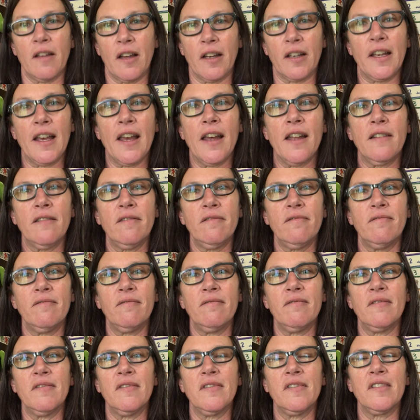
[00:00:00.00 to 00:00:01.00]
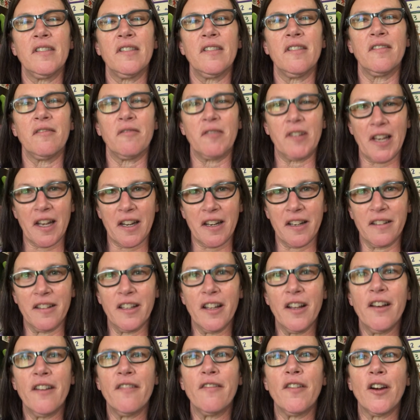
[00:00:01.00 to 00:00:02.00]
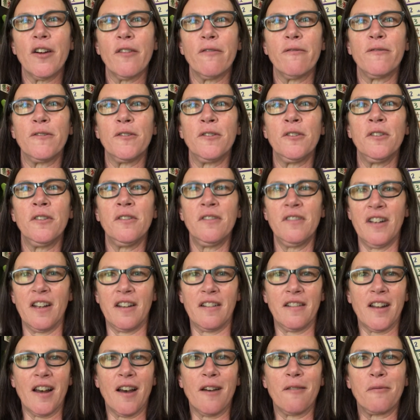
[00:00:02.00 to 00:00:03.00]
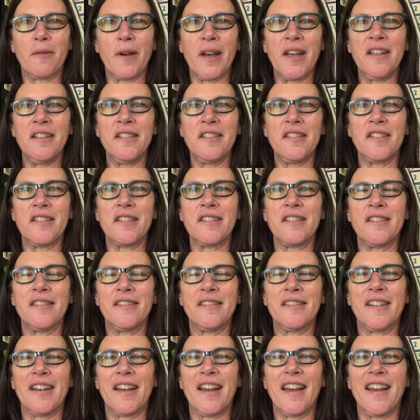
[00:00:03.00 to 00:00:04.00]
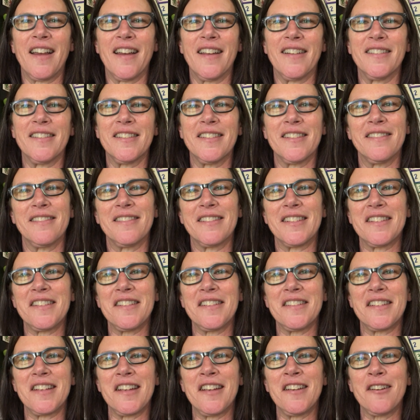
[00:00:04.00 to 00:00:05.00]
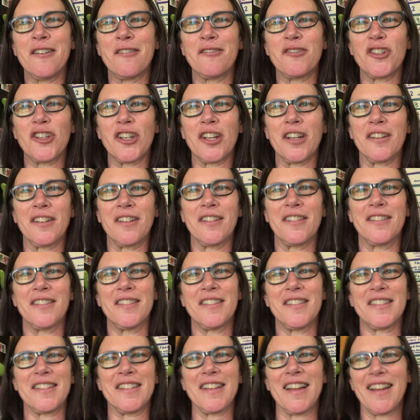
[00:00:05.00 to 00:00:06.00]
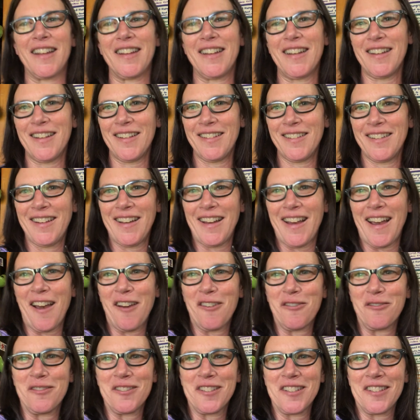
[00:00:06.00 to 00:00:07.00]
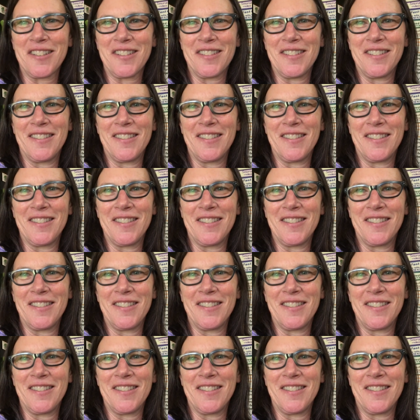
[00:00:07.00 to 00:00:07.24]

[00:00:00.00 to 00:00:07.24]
again, gotta love our food and not waste. And this is Eco Chick signing out.